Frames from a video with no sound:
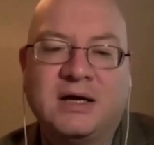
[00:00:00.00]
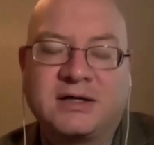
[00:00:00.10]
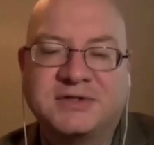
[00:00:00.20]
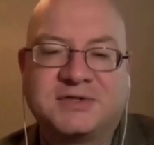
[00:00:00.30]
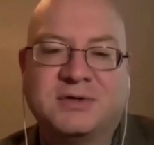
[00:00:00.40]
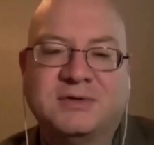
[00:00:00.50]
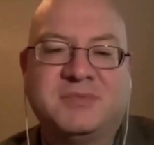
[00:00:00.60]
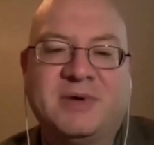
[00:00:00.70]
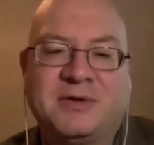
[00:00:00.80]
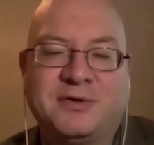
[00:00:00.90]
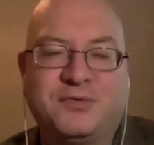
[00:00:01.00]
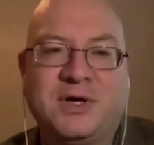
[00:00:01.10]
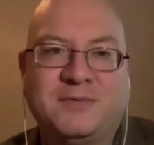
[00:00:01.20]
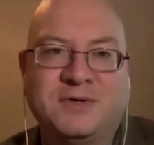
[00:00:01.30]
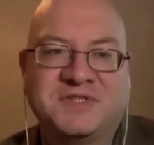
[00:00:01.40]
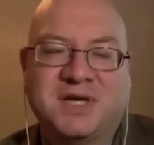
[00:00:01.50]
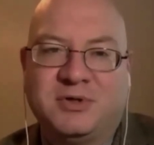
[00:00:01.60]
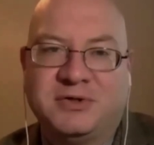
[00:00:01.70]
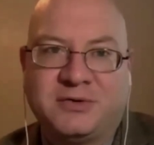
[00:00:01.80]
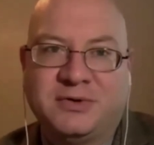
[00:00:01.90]
concerns about their freedom, for
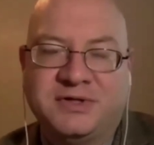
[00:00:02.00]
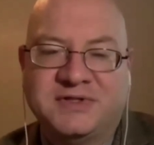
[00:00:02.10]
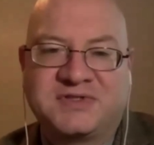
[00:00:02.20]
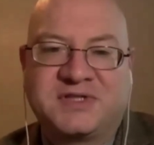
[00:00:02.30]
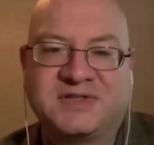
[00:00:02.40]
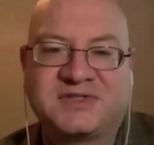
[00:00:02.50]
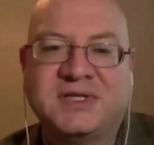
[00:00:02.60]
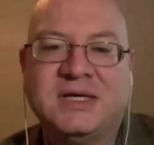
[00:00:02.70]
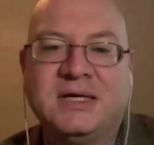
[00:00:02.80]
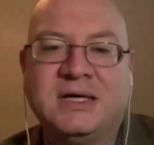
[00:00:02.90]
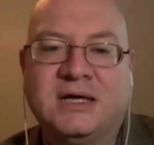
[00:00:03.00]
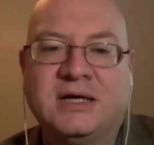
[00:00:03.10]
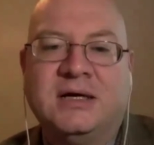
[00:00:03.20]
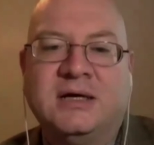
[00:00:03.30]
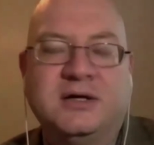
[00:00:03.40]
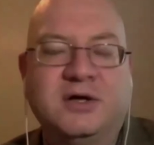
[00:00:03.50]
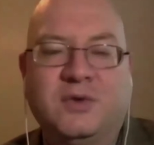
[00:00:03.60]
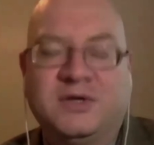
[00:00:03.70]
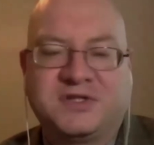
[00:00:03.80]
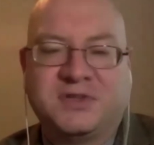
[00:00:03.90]
example, not only to discuss,
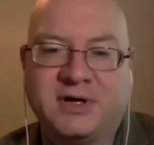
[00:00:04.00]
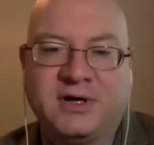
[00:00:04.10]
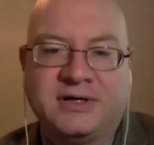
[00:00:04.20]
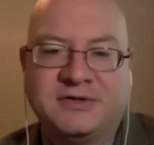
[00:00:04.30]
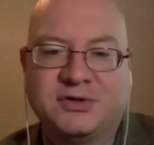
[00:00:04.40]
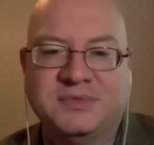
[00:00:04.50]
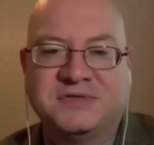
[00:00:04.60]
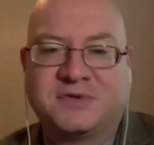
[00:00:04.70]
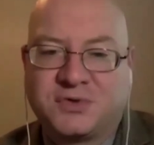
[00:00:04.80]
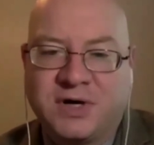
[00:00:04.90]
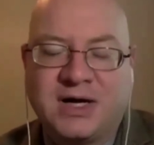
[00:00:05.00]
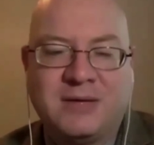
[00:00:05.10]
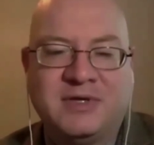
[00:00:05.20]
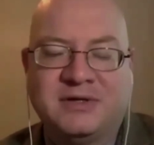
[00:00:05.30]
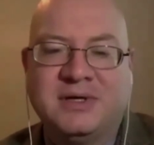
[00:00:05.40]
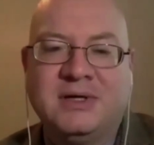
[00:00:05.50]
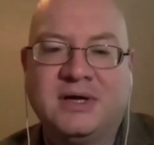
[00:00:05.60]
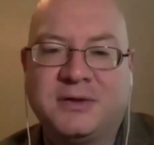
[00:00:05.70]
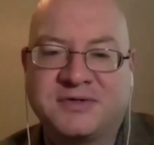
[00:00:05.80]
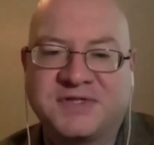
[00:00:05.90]
what's going on in terms of crime and
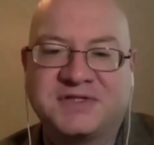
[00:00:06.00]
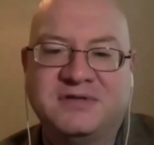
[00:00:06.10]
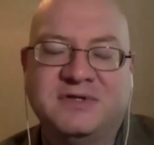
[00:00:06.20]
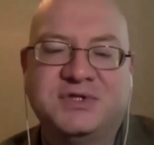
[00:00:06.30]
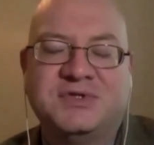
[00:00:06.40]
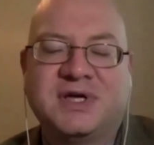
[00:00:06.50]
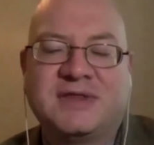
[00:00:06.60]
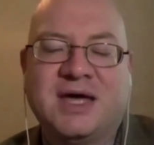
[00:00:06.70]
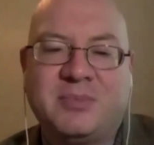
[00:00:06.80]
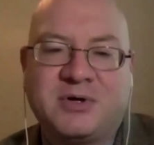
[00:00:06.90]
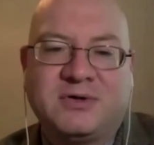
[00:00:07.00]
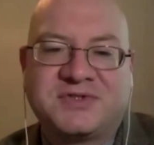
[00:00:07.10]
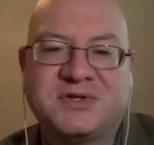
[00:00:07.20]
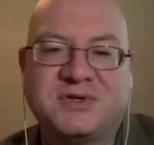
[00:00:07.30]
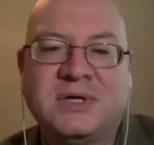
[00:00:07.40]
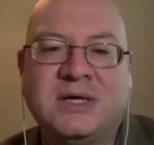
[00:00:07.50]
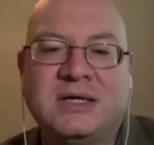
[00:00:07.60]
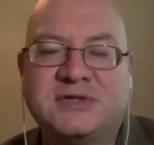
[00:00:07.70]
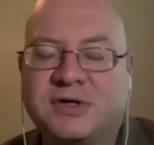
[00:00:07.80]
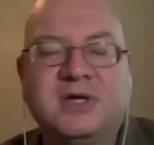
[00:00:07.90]
other sensitive issues like that, but also
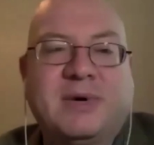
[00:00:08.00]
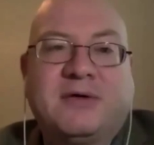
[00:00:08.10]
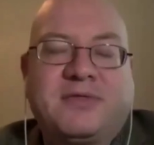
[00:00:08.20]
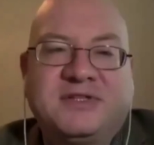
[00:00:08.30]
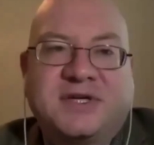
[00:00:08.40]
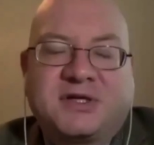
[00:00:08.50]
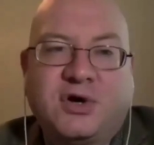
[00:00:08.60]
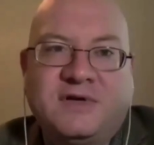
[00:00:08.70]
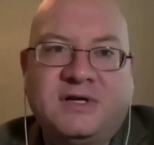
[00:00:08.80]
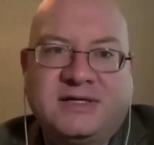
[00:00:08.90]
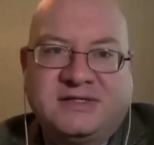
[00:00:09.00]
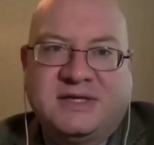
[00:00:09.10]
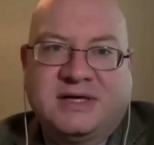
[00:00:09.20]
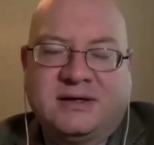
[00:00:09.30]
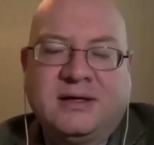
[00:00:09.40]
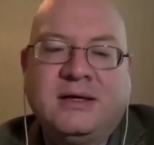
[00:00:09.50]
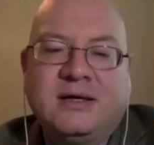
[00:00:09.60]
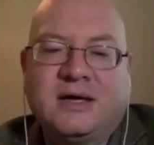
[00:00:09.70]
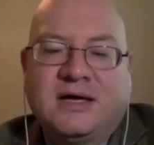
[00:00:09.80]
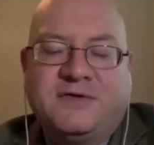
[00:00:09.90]
talking about things like COVID-19.
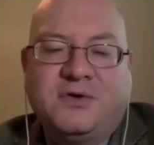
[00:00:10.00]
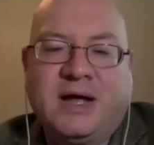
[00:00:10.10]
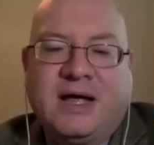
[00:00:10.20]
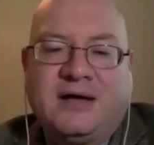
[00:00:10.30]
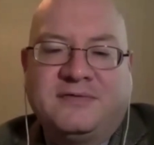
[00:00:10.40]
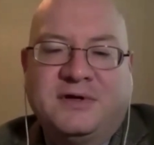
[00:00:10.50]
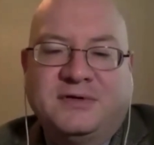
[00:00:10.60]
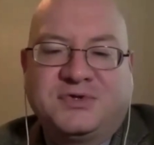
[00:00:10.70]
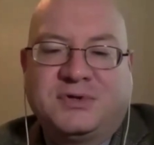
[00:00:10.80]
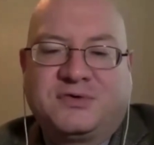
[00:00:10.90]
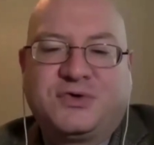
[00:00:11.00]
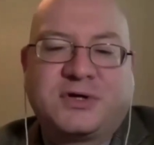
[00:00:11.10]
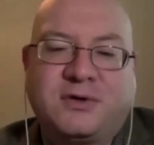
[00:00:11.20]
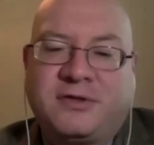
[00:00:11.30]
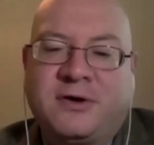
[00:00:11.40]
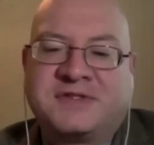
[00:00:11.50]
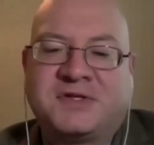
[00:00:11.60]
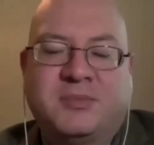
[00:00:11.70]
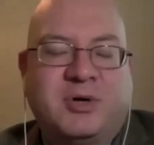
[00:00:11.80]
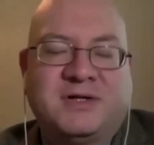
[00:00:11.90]
If you have, sort of critical thoughts
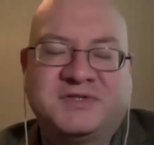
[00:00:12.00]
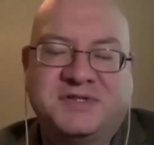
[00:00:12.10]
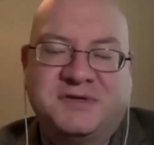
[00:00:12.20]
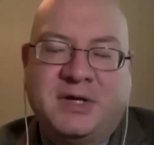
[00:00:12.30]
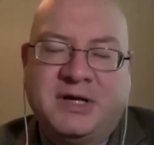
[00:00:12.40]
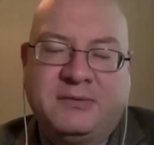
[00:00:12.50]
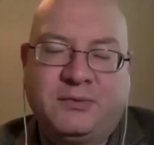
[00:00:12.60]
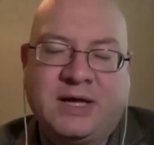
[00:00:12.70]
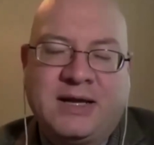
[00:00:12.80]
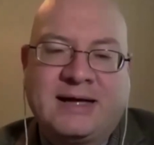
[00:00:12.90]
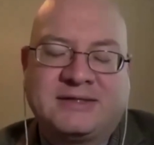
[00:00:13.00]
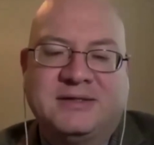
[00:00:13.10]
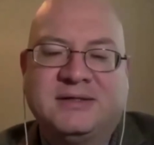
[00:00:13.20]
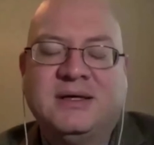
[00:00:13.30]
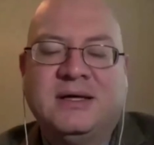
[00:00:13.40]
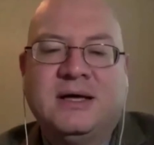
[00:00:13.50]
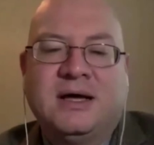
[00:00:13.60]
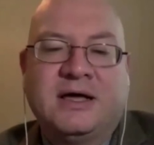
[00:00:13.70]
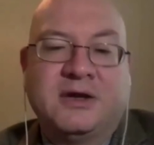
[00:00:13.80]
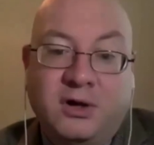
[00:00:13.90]
on the policies that have been enacted
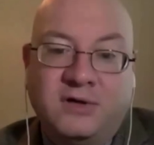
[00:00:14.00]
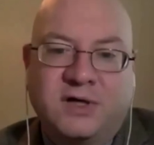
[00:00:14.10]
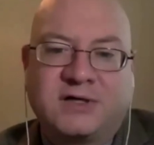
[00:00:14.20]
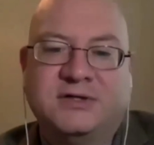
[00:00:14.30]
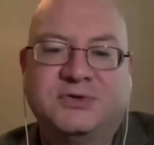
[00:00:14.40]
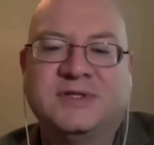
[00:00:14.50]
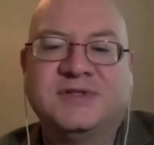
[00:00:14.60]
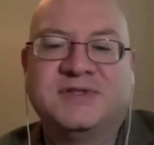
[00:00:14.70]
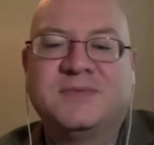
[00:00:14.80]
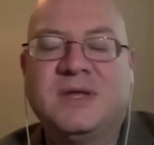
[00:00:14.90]
in all of our countries,